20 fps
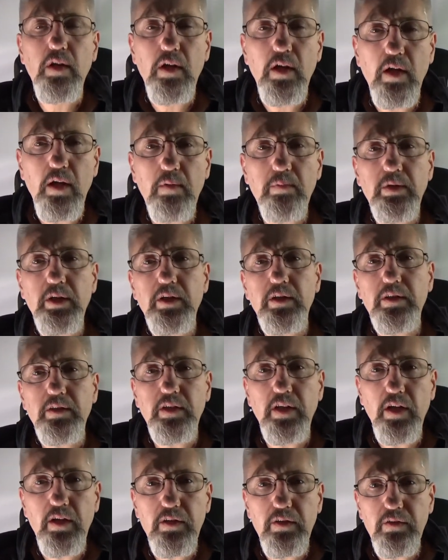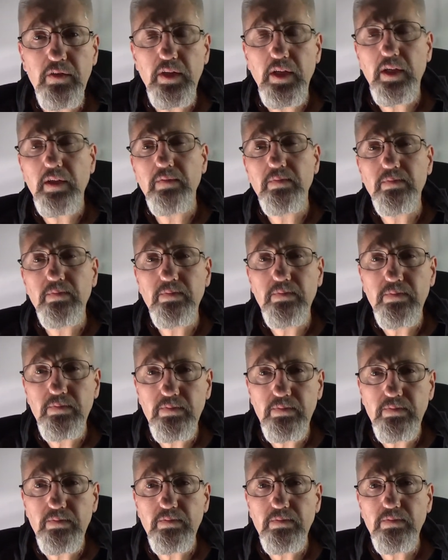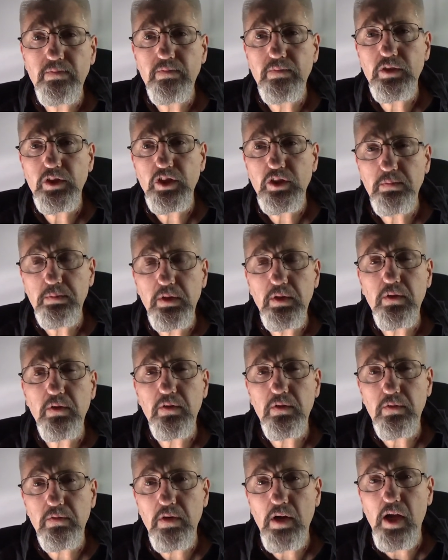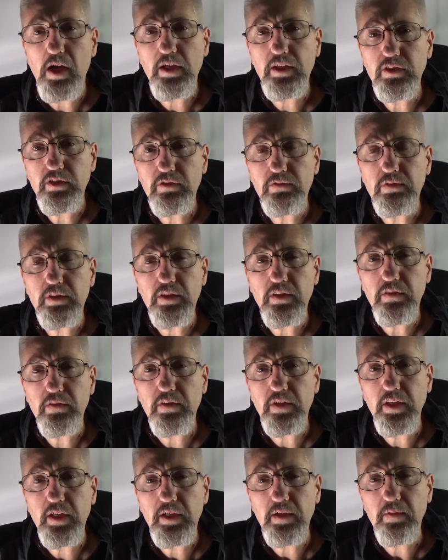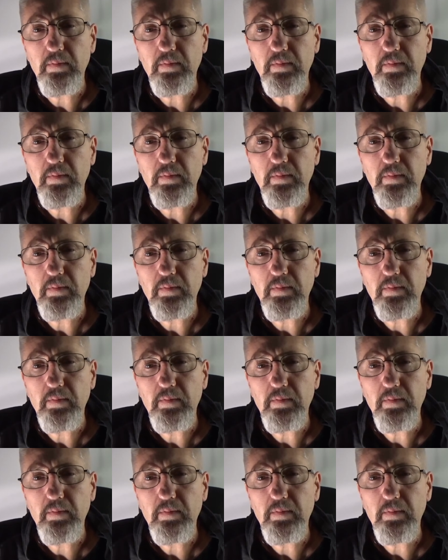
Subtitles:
I'm here to tell you that the spirit of the rock is a real thing.